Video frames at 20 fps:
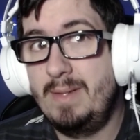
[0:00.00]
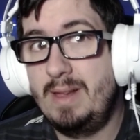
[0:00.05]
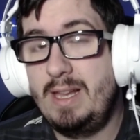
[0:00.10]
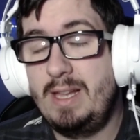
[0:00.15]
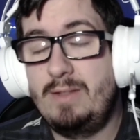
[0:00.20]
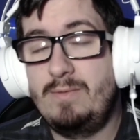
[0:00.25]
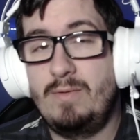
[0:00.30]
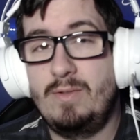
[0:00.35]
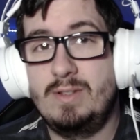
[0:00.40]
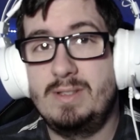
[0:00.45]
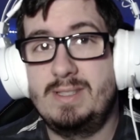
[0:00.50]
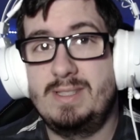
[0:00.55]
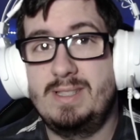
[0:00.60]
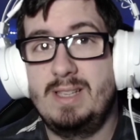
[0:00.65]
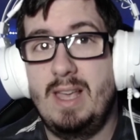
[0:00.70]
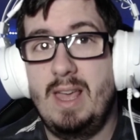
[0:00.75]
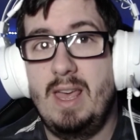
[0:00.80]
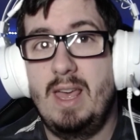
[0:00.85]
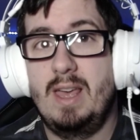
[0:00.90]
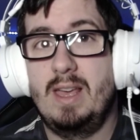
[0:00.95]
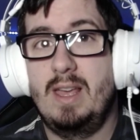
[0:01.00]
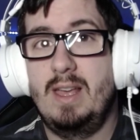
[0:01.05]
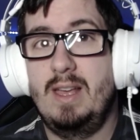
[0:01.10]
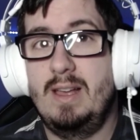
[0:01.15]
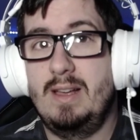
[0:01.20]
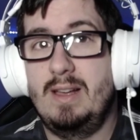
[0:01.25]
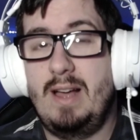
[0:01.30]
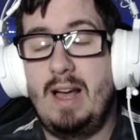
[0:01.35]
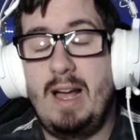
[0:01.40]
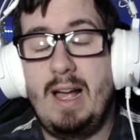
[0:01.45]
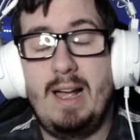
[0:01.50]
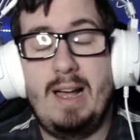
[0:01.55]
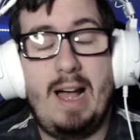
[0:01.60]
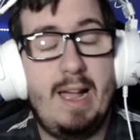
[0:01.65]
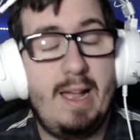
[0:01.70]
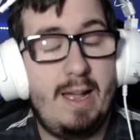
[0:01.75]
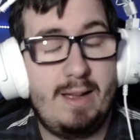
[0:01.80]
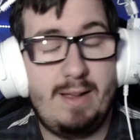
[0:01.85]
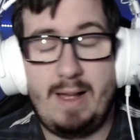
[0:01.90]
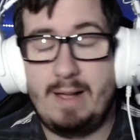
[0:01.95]
It was
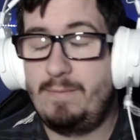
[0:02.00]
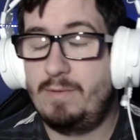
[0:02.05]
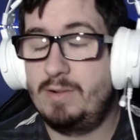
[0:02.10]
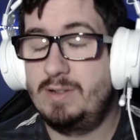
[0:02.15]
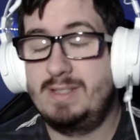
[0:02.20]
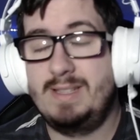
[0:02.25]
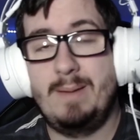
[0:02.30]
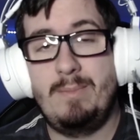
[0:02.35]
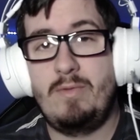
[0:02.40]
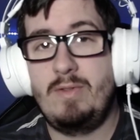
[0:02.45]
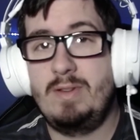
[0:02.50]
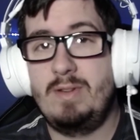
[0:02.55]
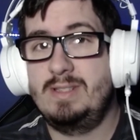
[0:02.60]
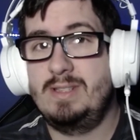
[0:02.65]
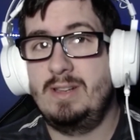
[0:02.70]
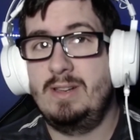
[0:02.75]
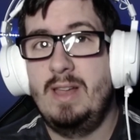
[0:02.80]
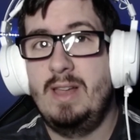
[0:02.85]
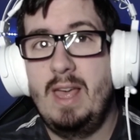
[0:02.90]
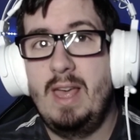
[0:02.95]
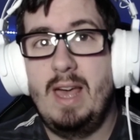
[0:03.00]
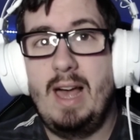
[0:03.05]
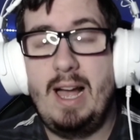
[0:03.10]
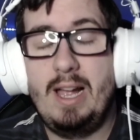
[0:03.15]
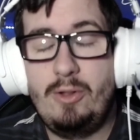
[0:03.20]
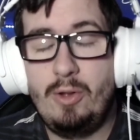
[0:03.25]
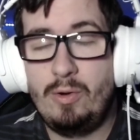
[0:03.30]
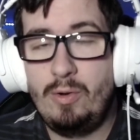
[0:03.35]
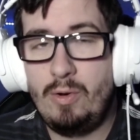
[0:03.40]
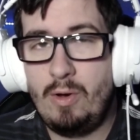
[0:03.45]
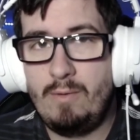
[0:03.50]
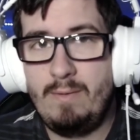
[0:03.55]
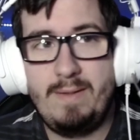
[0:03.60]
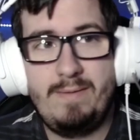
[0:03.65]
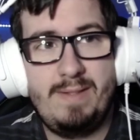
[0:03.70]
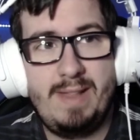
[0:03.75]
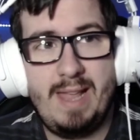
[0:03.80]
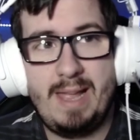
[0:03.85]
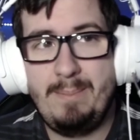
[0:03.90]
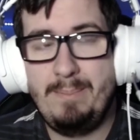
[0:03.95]
I for some reason, I don't know
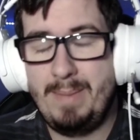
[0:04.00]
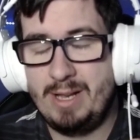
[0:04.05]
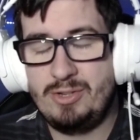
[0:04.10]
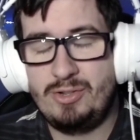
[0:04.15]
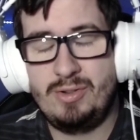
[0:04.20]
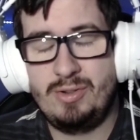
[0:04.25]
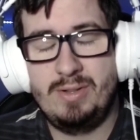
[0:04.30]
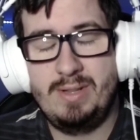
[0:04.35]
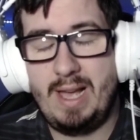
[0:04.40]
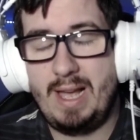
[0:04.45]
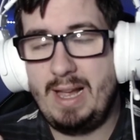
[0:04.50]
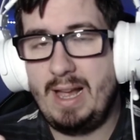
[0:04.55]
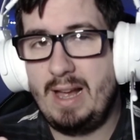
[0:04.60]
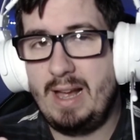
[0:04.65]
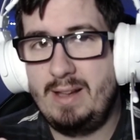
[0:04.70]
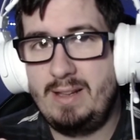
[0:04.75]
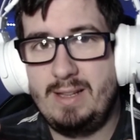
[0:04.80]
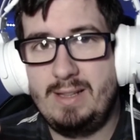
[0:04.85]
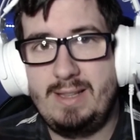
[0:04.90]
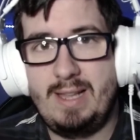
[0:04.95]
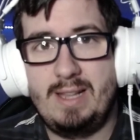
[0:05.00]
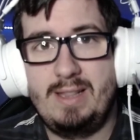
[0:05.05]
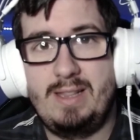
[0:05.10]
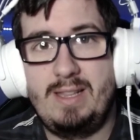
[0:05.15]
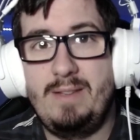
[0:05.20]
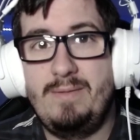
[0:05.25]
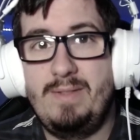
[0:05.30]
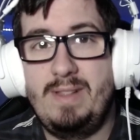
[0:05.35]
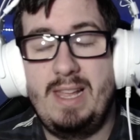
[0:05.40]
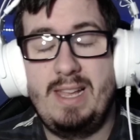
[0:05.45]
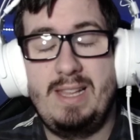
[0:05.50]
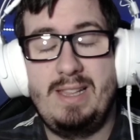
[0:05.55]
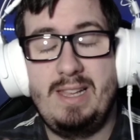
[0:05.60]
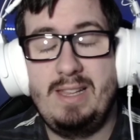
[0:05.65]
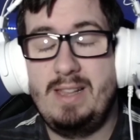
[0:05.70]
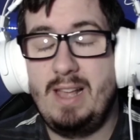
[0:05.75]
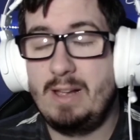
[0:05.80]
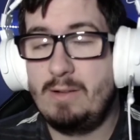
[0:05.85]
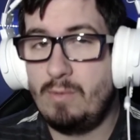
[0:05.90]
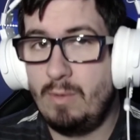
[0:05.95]
if they mentioned that, if they
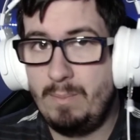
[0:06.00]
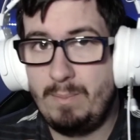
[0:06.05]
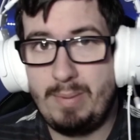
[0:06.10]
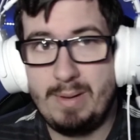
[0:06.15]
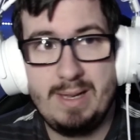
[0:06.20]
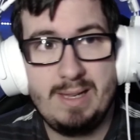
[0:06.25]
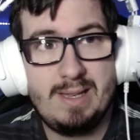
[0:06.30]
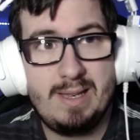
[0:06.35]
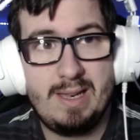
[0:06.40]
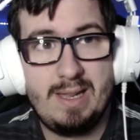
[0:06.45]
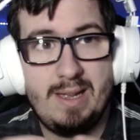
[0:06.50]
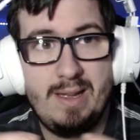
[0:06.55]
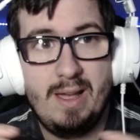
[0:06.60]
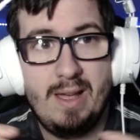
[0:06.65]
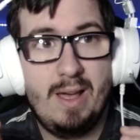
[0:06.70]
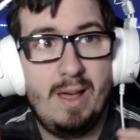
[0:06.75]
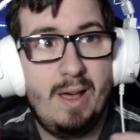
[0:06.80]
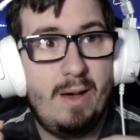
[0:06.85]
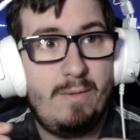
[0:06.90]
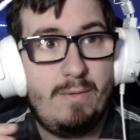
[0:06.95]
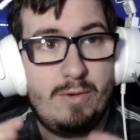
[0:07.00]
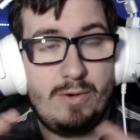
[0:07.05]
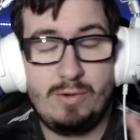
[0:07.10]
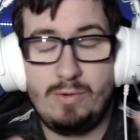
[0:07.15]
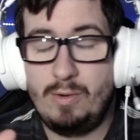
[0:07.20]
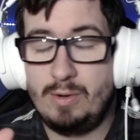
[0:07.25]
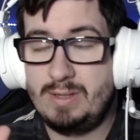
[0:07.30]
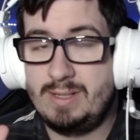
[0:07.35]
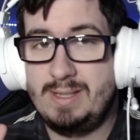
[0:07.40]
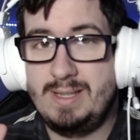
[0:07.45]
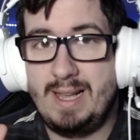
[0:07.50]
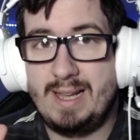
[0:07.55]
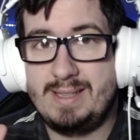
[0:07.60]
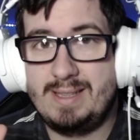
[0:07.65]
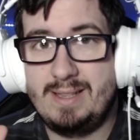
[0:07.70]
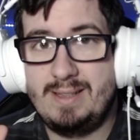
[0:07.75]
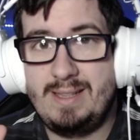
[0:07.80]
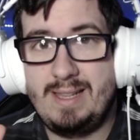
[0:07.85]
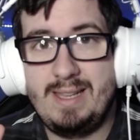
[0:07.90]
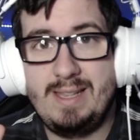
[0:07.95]
did, I completely forgot that
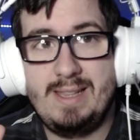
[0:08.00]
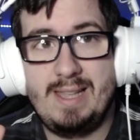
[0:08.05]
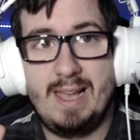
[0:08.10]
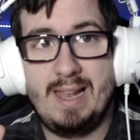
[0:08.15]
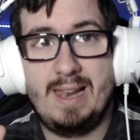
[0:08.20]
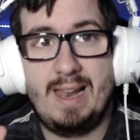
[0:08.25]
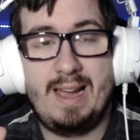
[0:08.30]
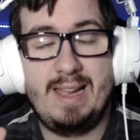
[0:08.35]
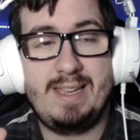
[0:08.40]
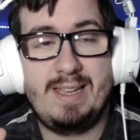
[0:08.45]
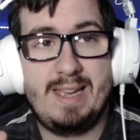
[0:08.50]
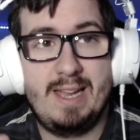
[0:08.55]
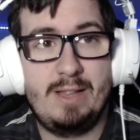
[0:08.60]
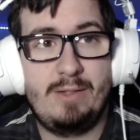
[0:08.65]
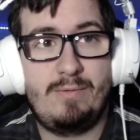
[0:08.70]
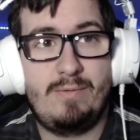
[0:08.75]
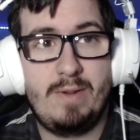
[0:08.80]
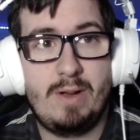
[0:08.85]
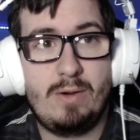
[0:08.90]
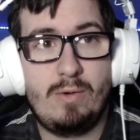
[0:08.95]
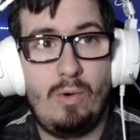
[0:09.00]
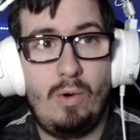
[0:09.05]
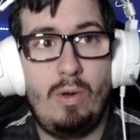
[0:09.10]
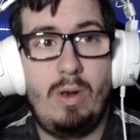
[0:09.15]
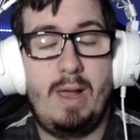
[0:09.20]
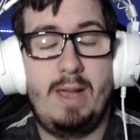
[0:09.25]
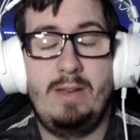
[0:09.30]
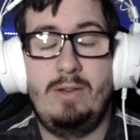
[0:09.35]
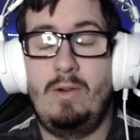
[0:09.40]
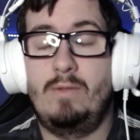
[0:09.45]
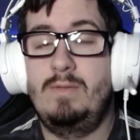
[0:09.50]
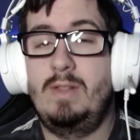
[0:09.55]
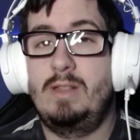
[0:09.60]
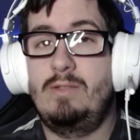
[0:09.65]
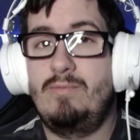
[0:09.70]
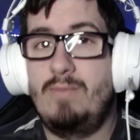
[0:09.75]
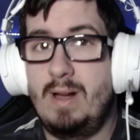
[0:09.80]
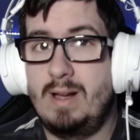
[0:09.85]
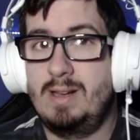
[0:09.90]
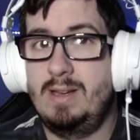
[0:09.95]
detail. I can't recall. I know
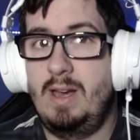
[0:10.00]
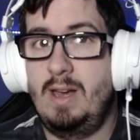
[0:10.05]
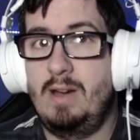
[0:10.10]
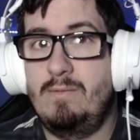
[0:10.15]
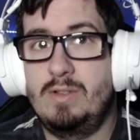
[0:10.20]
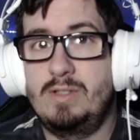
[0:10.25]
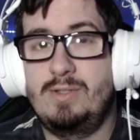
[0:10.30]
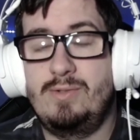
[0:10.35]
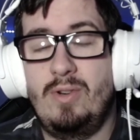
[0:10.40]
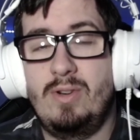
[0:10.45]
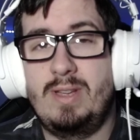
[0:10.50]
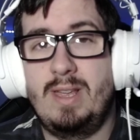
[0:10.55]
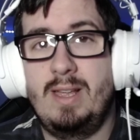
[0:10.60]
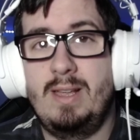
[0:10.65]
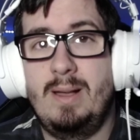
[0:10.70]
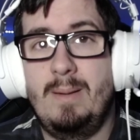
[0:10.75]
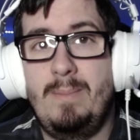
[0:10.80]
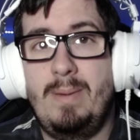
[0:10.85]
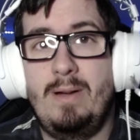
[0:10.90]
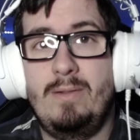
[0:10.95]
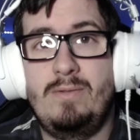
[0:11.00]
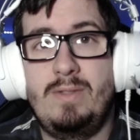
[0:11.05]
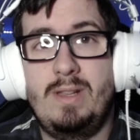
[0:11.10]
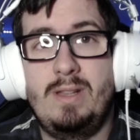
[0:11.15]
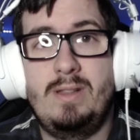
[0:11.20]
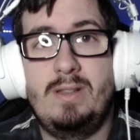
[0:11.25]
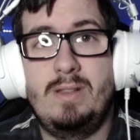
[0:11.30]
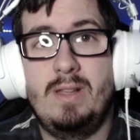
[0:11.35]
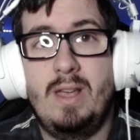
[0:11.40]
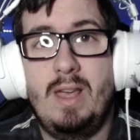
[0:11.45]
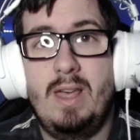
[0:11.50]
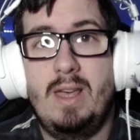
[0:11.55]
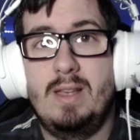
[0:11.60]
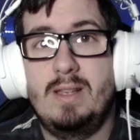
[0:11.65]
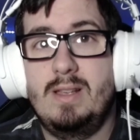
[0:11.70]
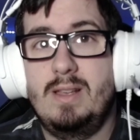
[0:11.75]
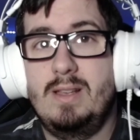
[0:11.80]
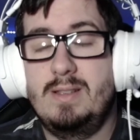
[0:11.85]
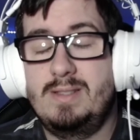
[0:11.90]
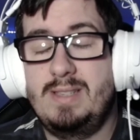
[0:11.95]
that Ragnar was talking about it,
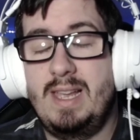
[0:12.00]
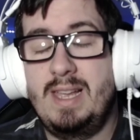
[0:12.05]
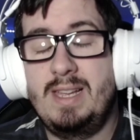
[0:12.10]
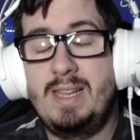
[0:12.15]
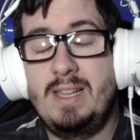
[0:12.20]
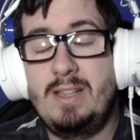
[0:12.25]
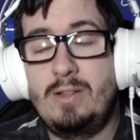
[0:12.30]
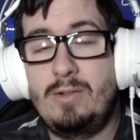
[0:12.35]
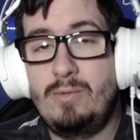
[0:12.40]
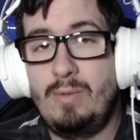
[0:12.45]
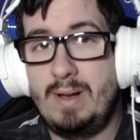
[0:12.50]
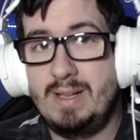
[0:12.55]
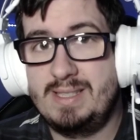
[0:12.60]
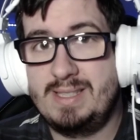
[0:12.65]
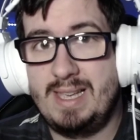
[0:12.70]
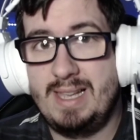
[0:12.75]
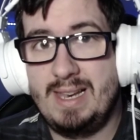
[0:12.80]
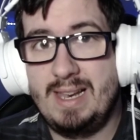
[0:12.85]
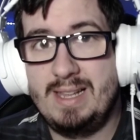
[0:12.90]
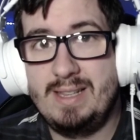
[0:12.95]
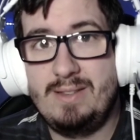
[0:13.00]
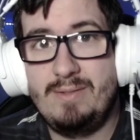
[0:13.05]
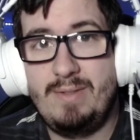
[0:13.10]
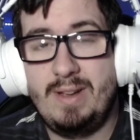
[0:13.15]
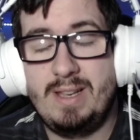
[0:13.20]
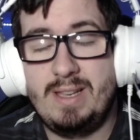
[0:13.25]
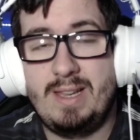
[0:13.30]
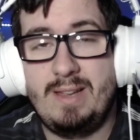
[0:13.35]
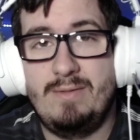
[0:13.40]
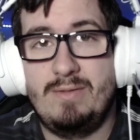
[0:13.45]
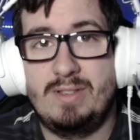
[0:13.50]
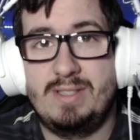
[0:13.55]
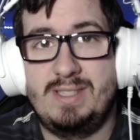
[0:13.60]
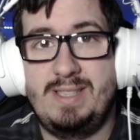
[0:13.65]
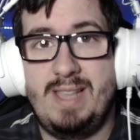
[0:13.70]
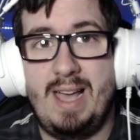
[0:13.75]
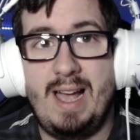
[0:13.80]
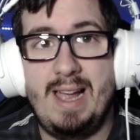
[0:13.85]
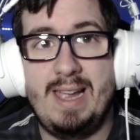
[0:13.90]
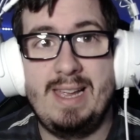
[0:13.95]
saying it to Askeladd when he was
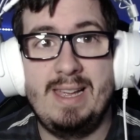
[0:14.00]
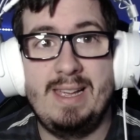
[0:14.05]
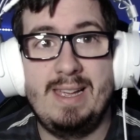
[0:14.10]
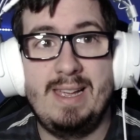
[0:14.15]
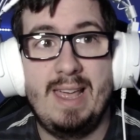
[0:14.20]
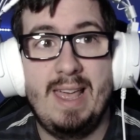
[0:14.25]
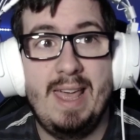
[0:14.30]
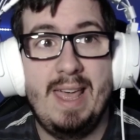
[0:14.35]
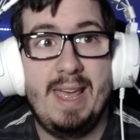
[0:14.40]
dying.